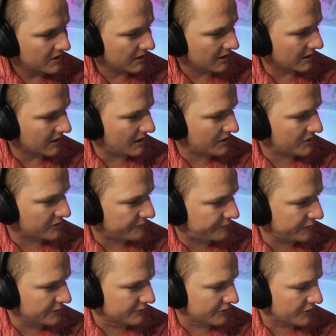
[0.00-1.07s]
There's a
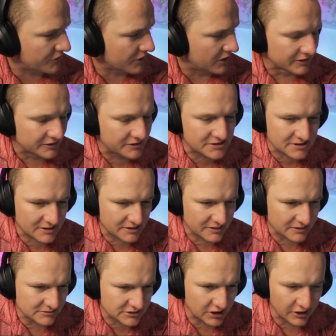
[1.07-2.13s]
few results
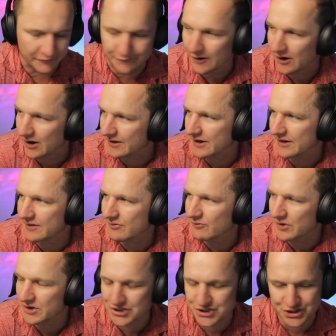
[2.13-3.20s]
so far that
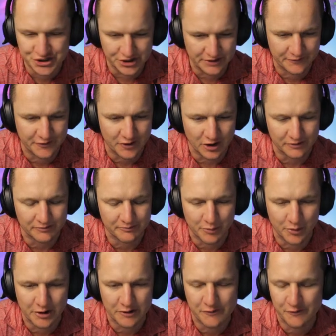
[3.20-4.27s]
we should have gotten
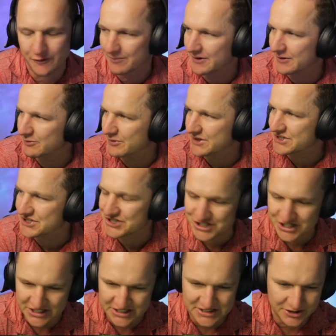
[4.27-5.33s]
points from that we
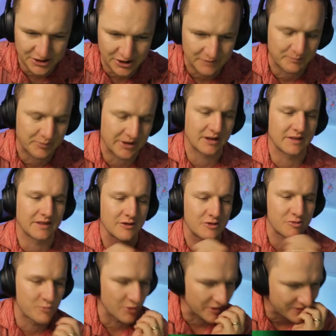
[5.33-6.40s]
just not picking those
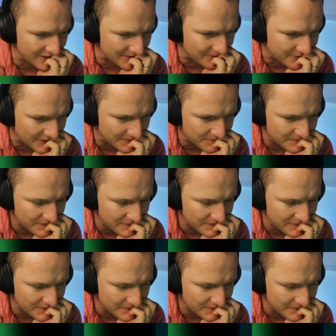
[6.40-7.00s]
points up from.